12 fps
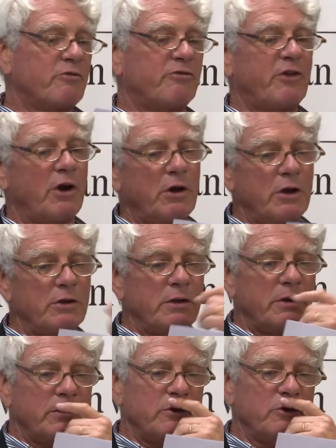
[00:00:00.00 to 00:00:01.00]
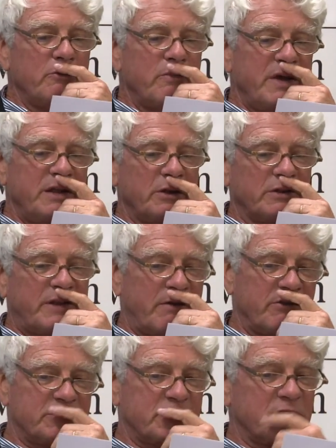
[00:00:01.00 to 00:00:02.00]
Third, you may not
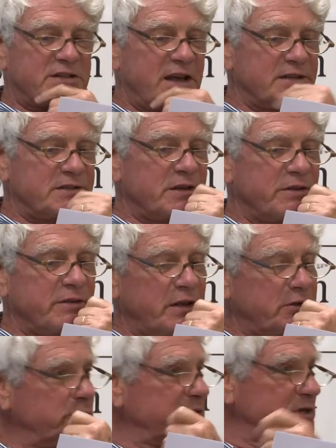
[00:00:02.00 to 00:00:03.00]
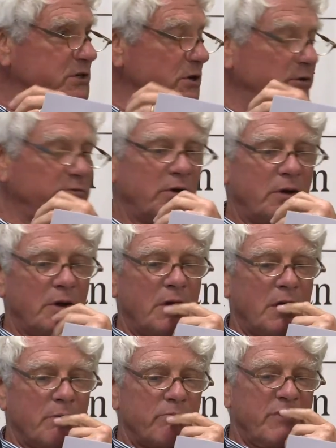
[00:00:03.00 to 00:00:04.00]
have the success that you deserve
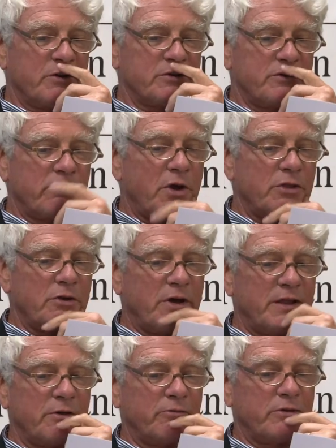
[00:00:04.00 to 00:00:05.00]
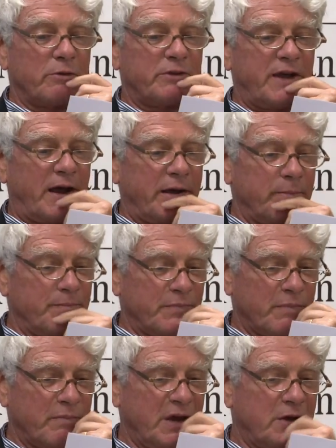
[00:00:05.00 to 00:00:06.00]
because you run ahead of your time,
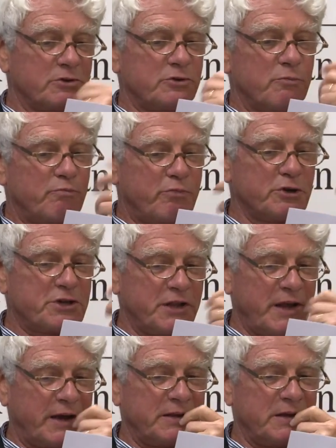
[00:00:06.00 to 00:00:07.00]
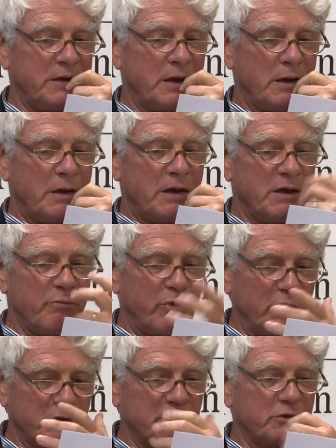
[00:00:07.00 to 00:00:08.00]
because you push an idea
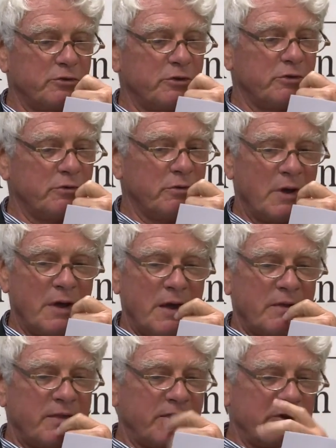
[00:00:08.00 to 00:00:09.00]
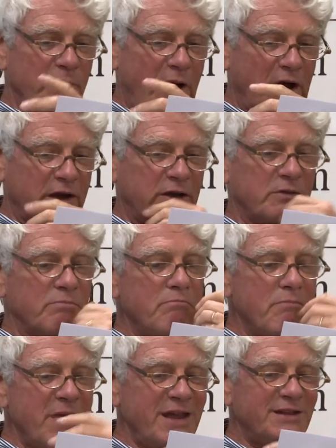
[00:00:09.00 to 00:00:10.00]
important to you that the market
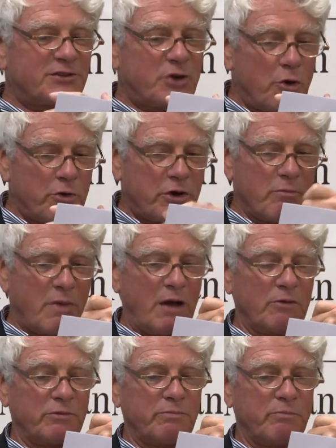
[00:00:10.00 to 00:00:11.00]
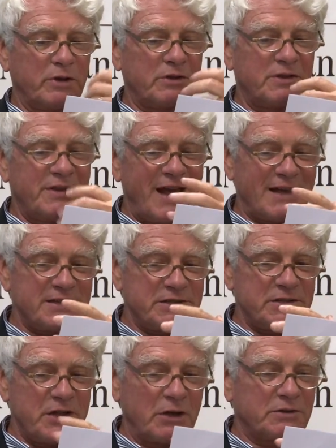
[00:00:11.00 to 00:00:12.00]
may talk about but
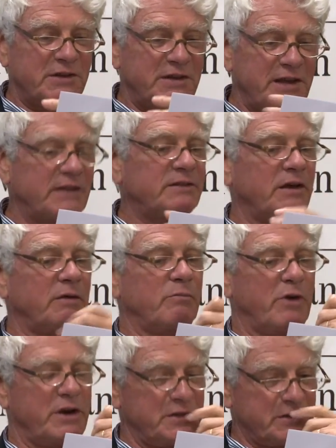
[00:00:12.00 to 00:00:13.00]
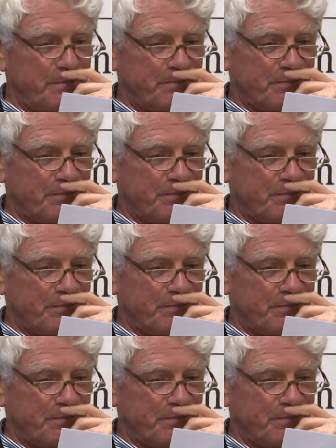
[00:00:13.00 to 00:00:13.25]
does not yet embrace.